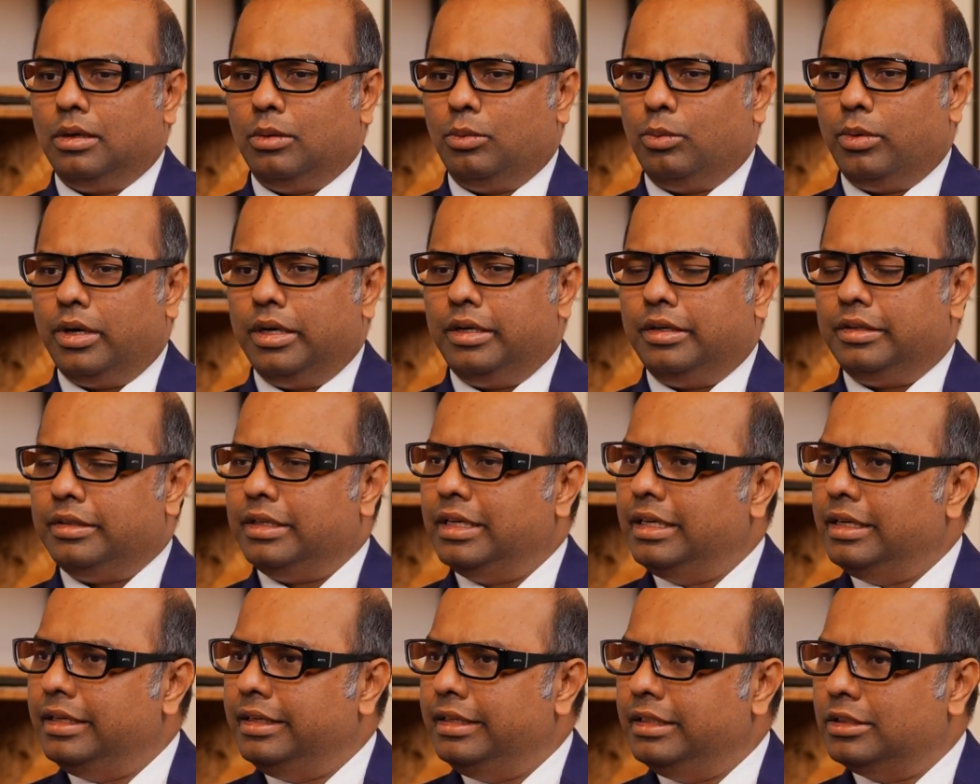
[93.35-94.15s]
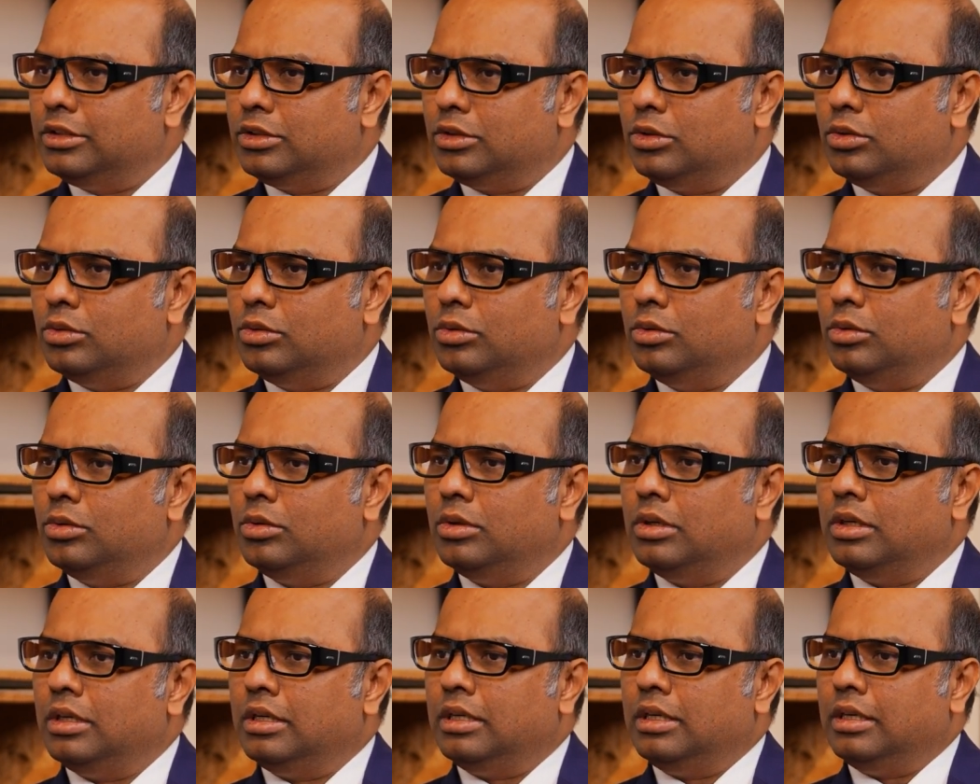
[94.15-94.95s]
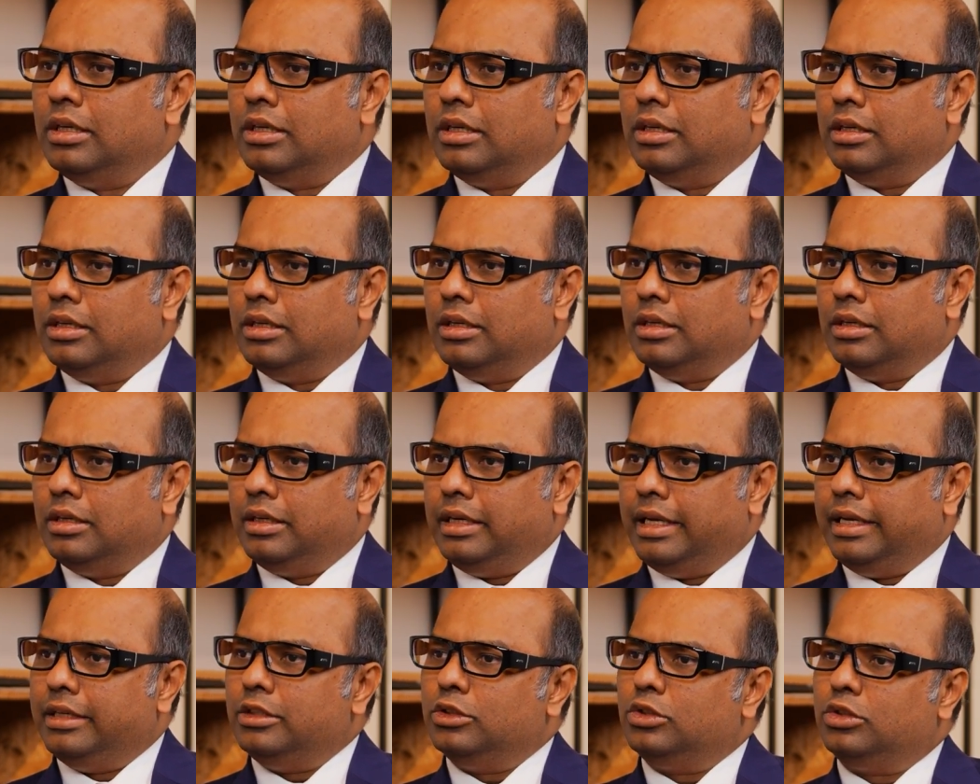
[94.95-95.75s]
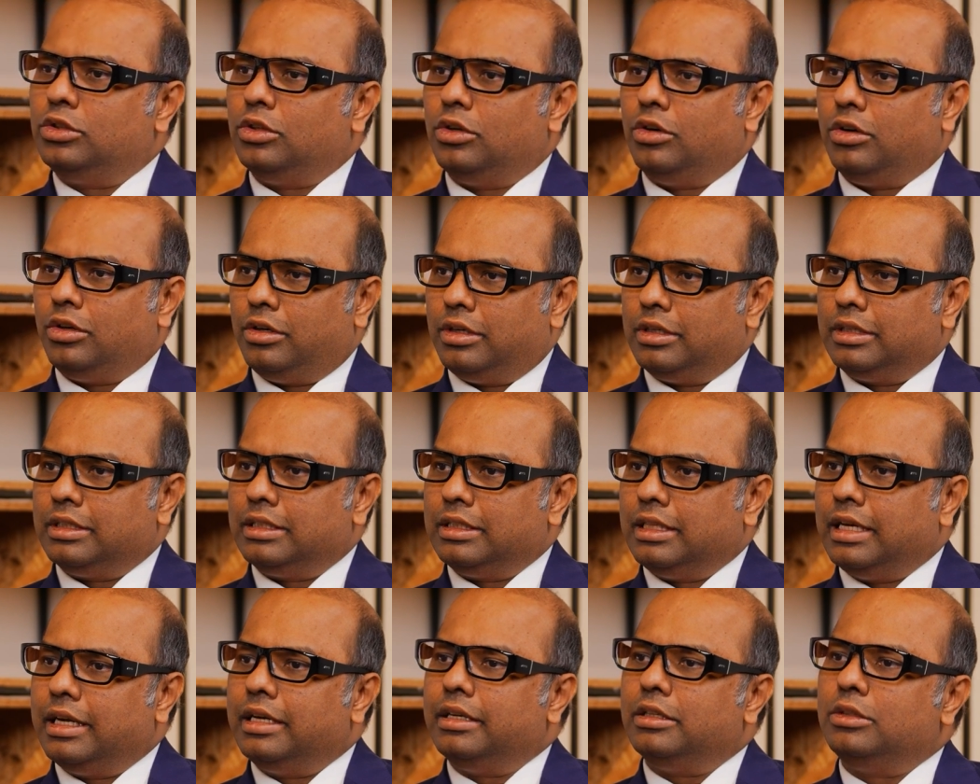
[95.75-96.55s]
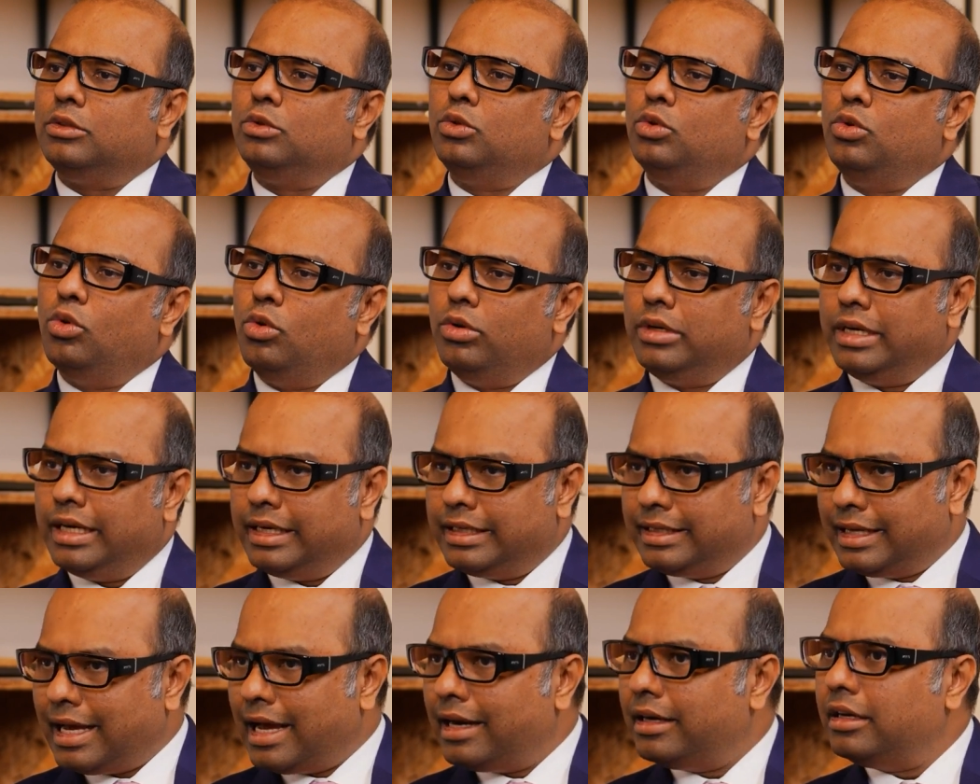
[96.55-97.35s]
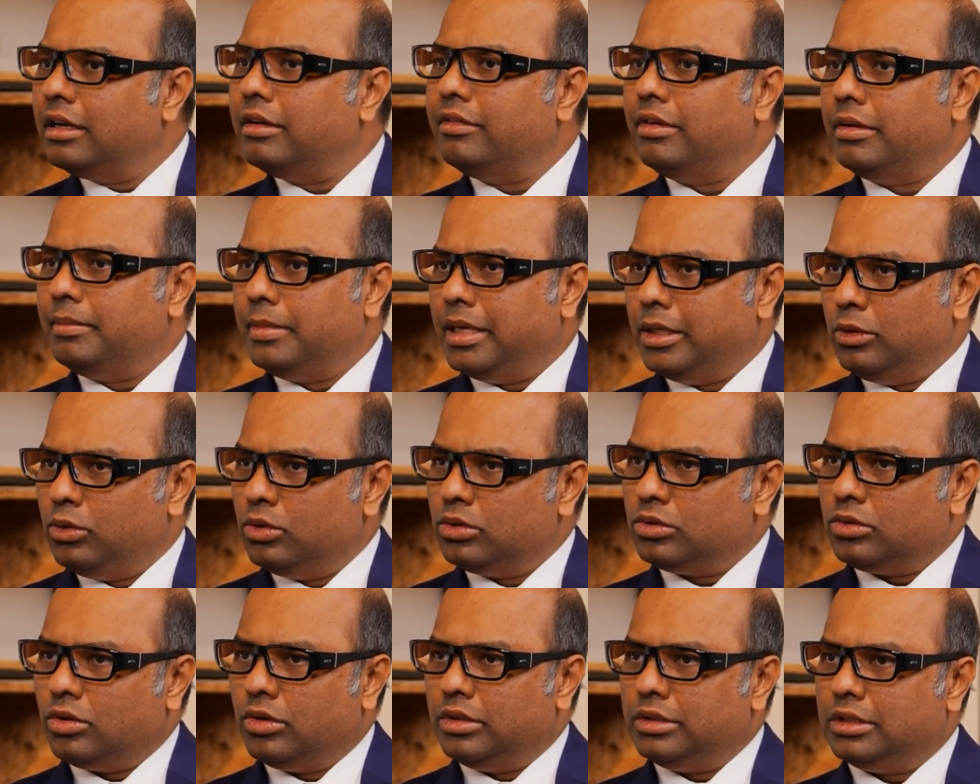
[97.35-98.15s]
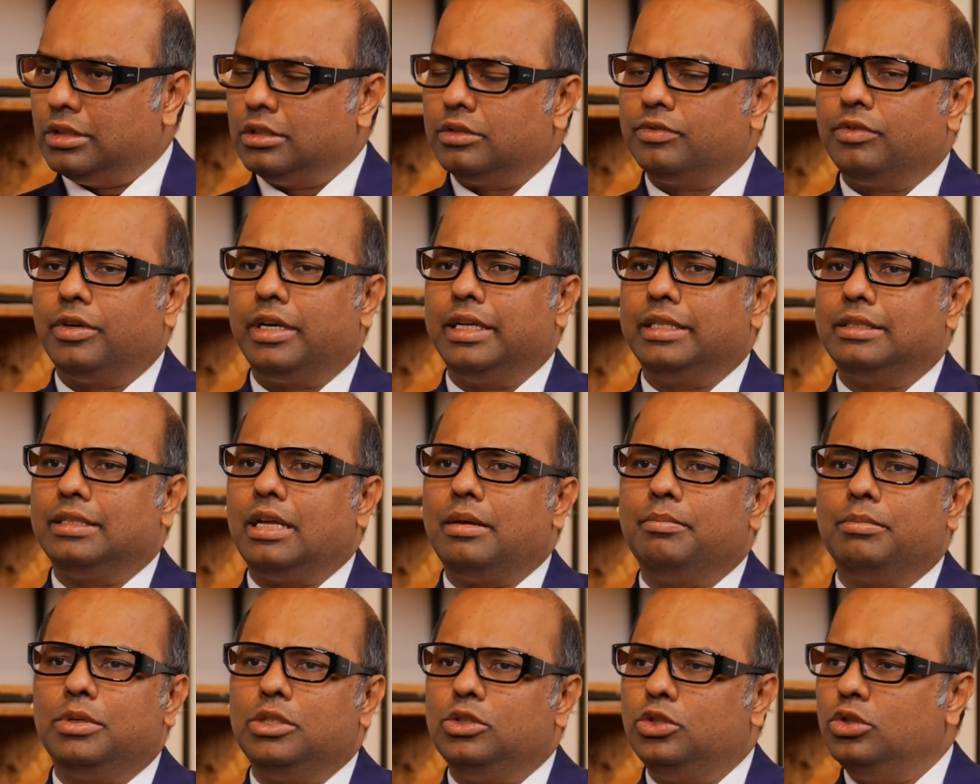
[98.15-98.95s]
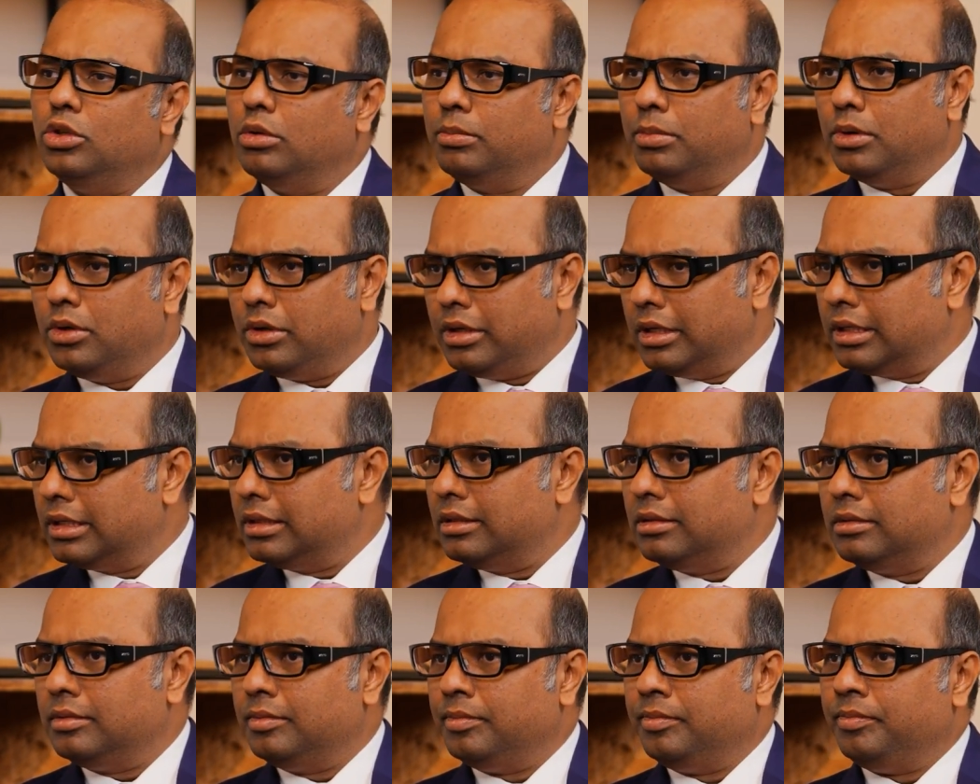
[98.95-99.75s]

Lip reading: One really needs to ensure that you don't get carried away by those noises. For example, geopolitical.